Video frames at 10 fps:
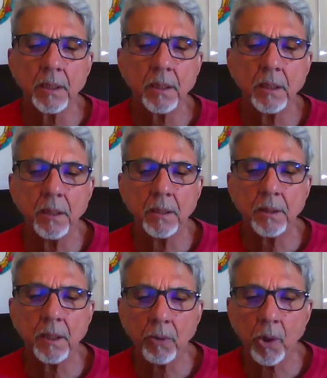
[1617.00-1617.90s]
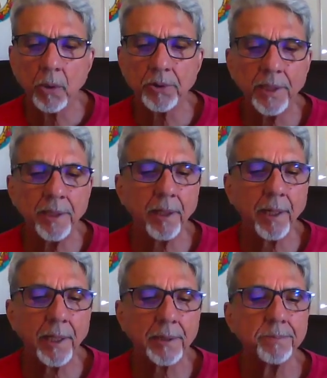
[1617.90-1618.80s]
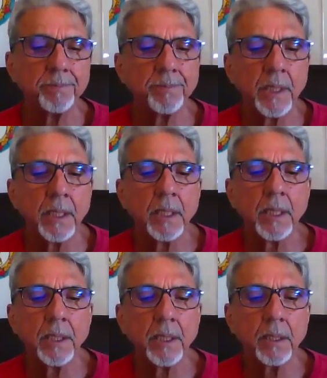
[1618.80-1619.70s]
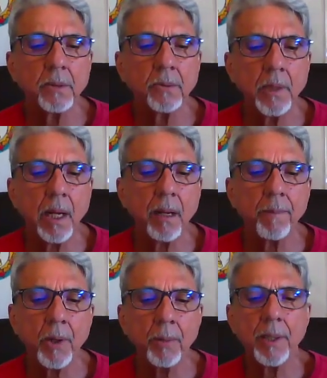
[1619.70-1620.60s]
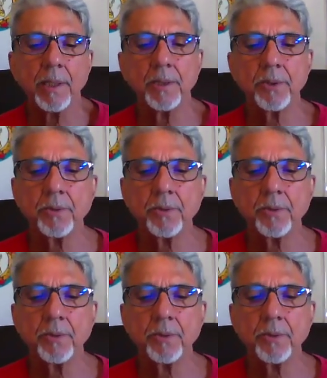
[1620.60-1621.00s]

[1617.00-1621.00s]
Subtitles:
The gross intellect. Nirguna Brahman is